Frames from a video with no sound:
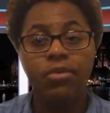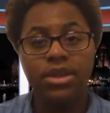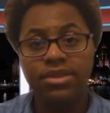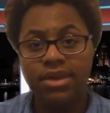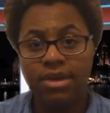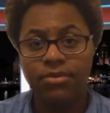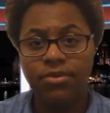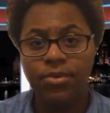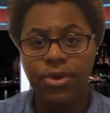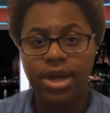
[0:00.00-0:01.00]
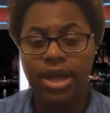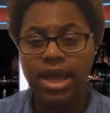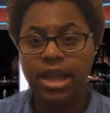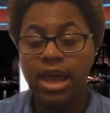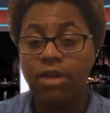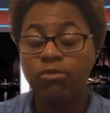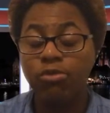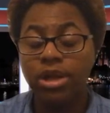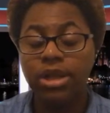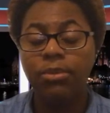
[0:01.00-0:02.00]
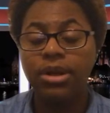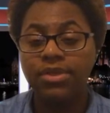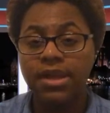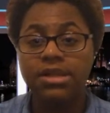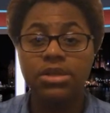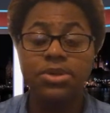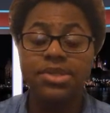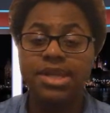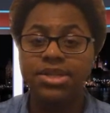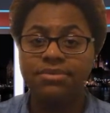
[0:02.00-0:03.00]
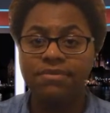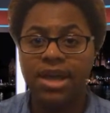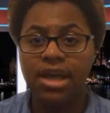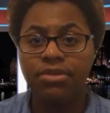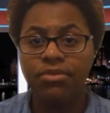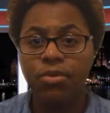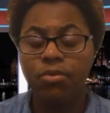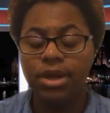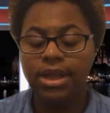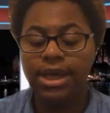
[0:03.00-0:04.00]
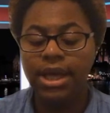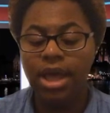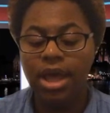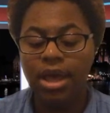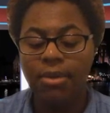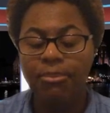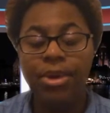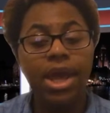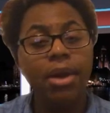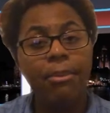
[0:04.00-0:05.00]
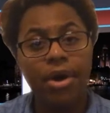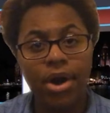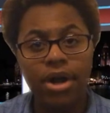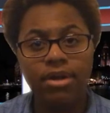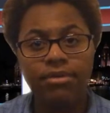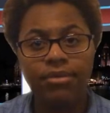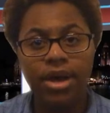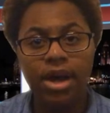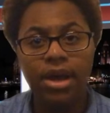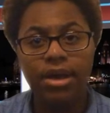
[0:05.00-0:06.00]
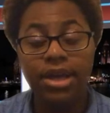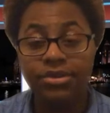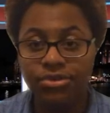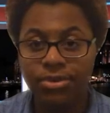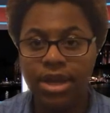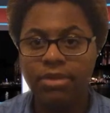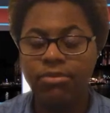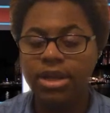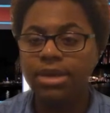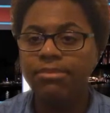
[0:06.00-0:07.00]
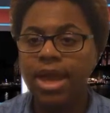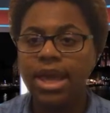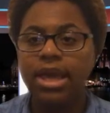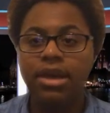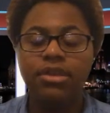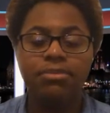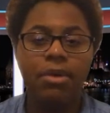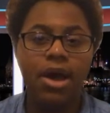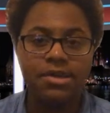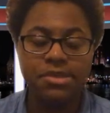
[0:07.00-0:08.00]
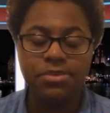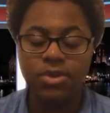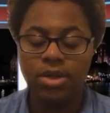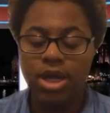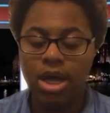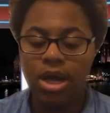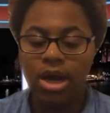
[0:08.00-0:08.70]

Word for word: I'm really thankful for it, and I really want to thank the Lucas Nation fans for really being a part of uh, history and really making us possible.